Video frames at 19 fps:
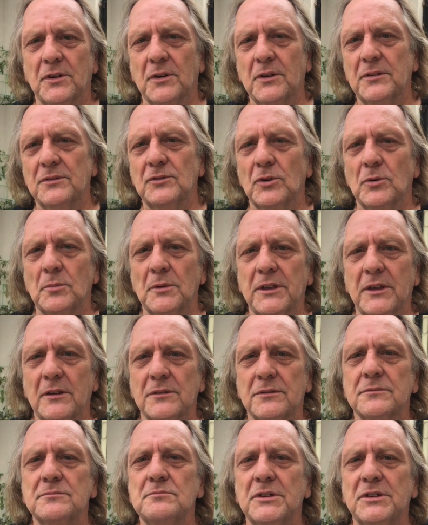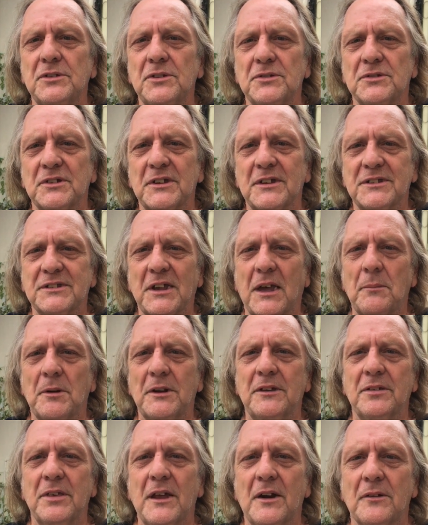know, normally I'd be using a
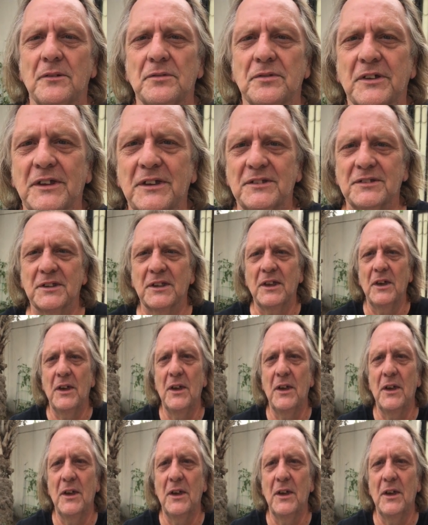tablet there and things.